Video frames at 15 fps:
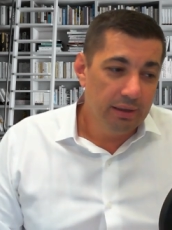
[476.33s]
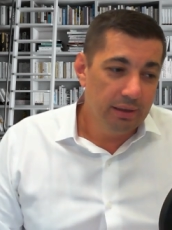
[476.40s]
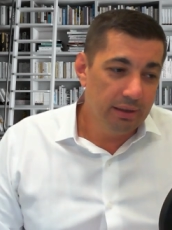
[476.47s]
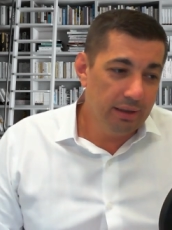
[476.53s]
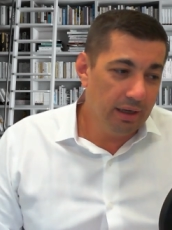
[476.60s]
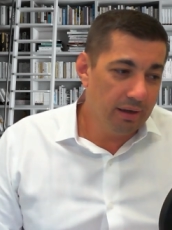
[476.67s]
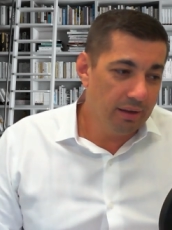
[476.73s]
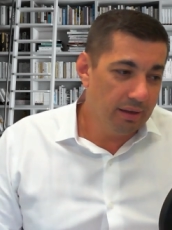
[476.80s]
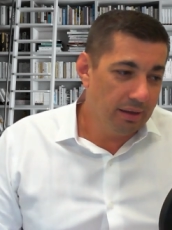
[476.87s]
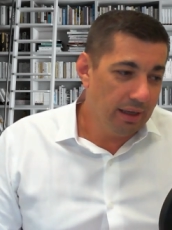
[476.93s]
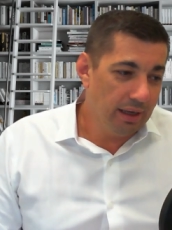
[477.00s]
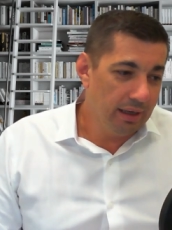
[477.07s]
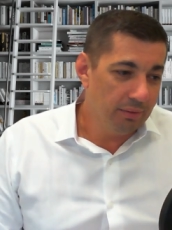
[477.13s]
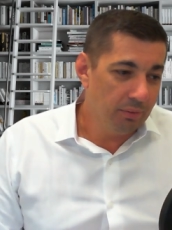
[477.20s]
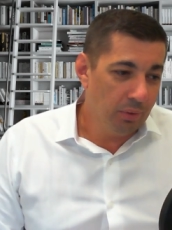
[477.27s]
At the end of the
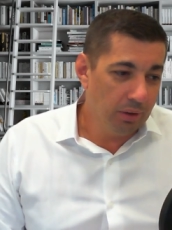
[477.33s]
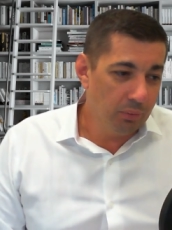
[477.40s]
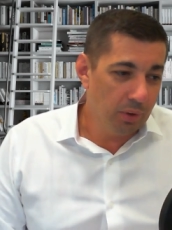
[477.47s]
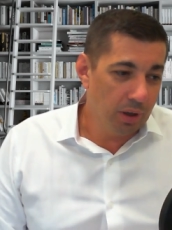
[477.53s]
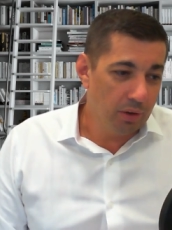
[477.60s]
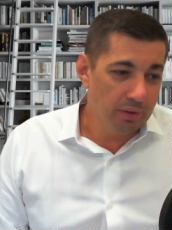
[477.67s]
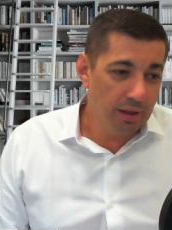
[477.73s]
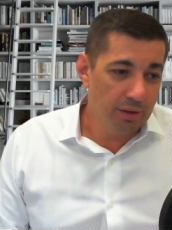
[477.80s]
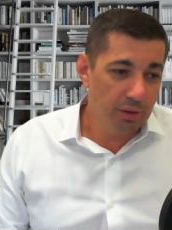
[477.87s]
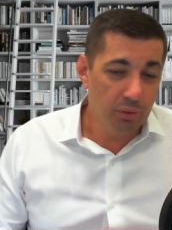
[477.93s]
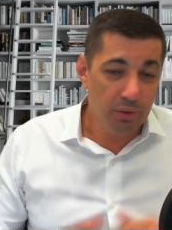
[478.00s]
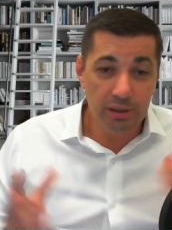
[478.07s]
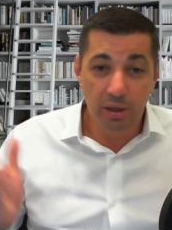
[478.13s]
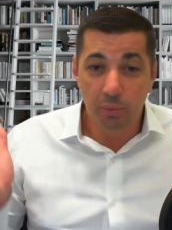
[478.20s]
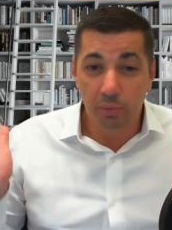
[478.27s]
day, one way or another,
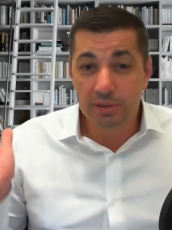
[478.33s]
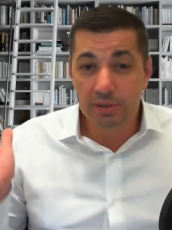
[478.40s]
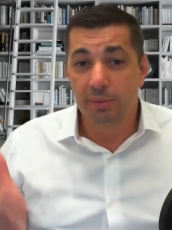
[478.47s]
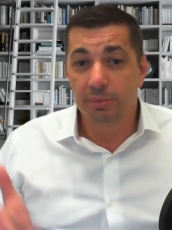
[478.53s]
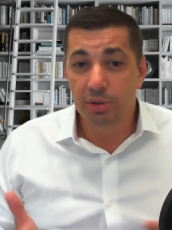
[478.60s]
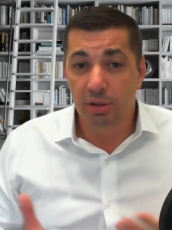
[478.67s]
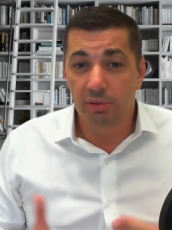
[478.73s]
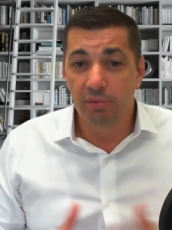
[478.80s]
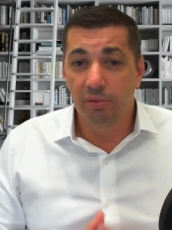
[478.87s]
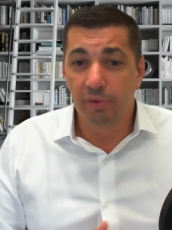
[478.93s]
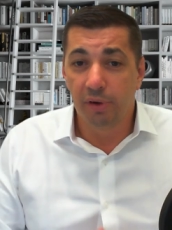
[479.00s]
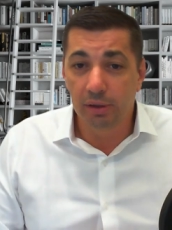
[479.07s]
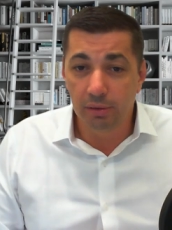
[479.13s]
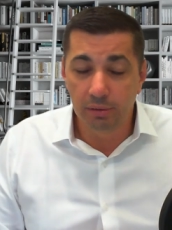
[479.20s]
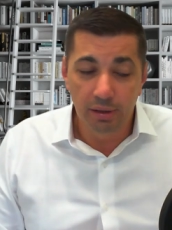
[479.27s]
you end up with some sort of a
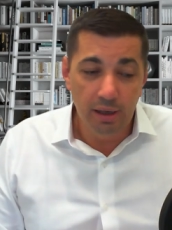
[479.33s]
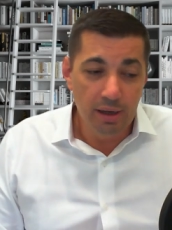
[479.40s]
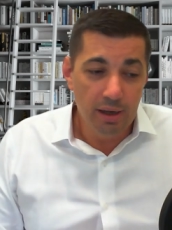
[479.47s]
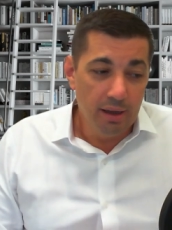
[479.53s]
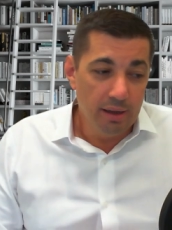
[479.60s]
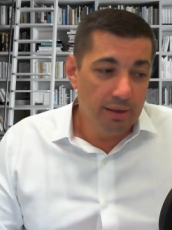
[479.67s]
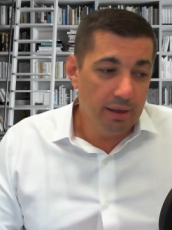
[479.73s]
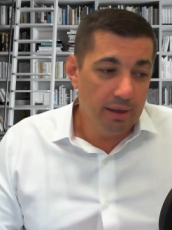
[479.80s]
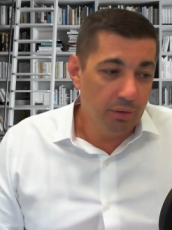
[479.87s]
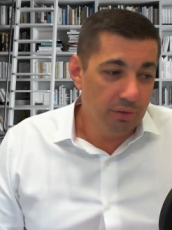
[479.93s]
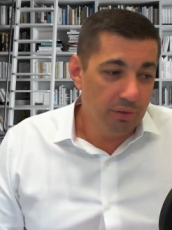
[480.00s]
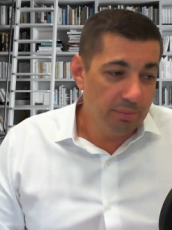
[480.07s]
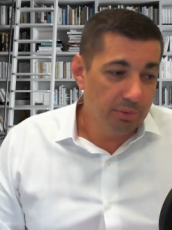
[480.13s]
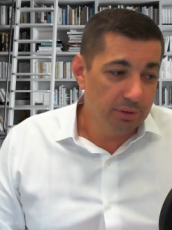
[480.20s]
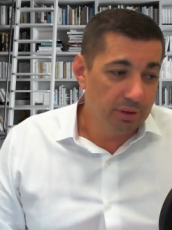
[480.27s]
funnel that
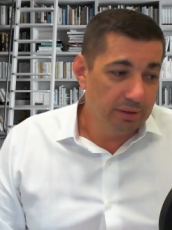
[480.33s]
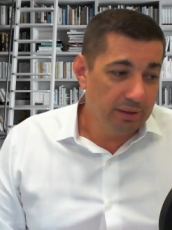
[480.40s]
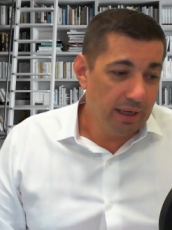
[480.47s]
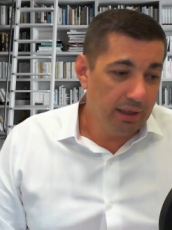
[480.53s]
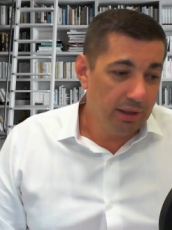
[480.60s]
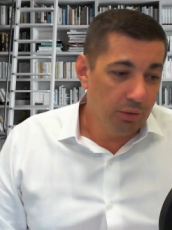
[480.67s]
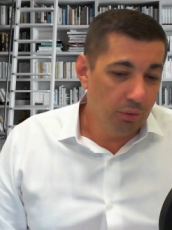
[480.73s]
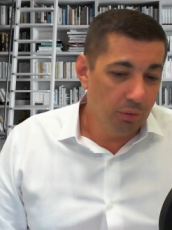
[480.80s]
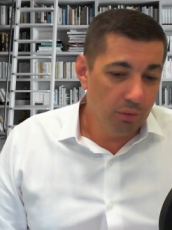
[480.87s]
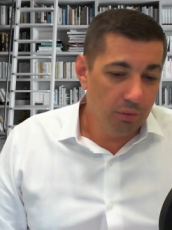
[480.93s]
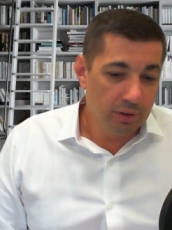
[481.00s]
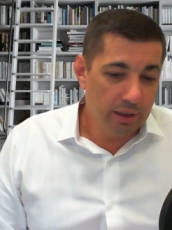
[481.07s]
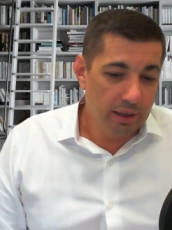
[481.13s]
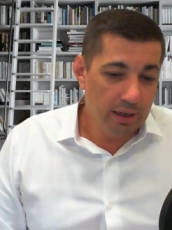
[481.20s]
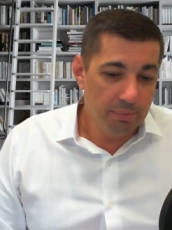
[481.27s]
you're able to take
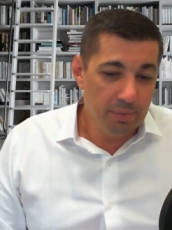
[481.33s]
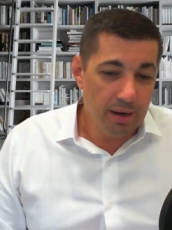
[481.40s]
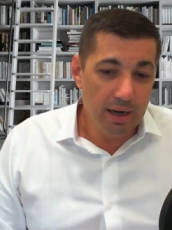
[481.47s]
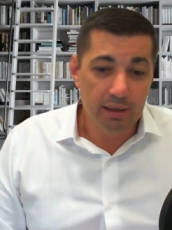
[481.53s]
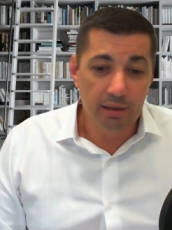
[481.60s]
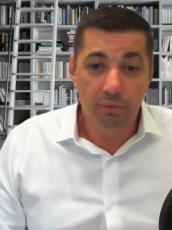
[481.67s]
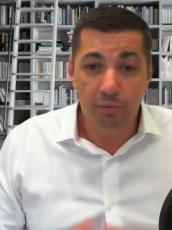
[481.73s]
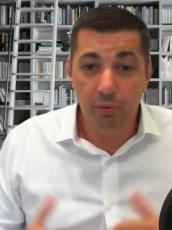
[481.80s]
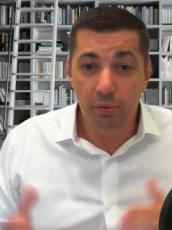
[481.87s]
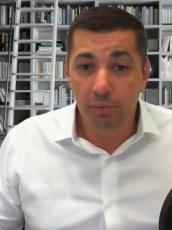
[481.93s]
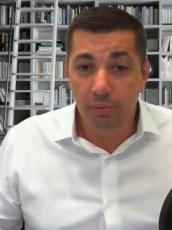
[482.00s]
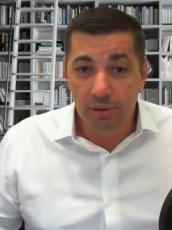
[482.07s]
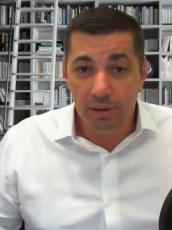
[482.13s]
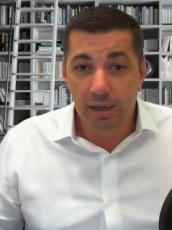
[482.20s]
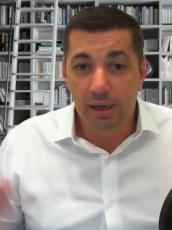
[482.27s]
your market
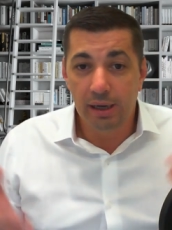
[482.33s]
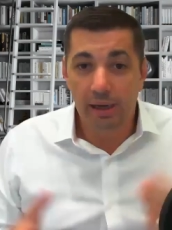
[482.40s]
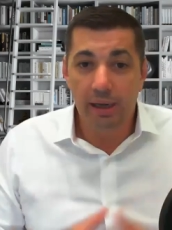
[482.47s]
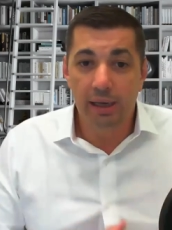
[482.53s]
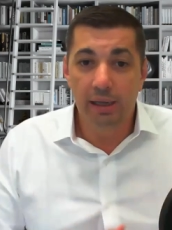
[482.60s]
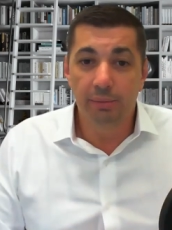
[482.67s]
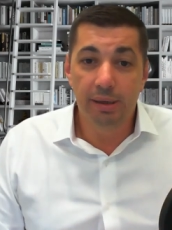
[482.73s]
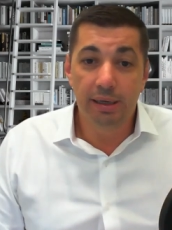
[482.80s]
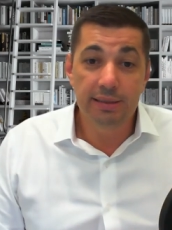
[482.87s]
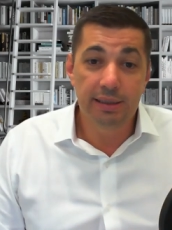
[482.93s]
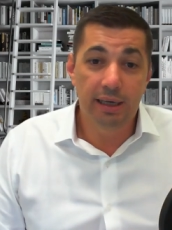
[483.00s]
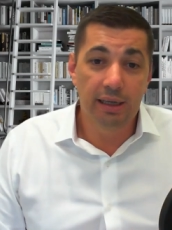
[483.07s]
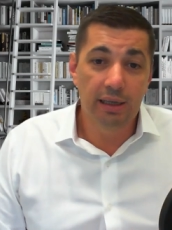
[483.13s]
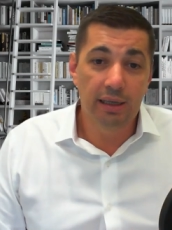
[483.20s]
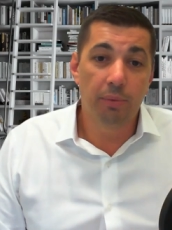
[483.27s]
through, and
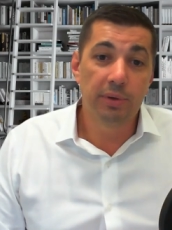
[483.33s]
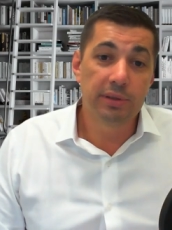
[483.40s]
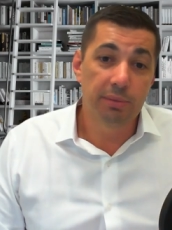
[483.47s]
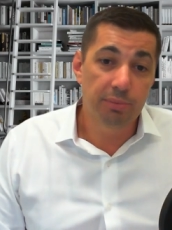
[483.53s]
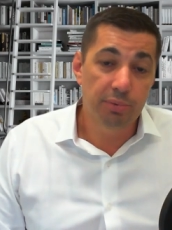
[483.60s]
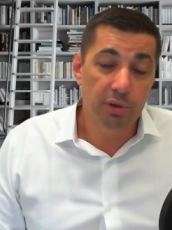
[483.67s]
basically end up with some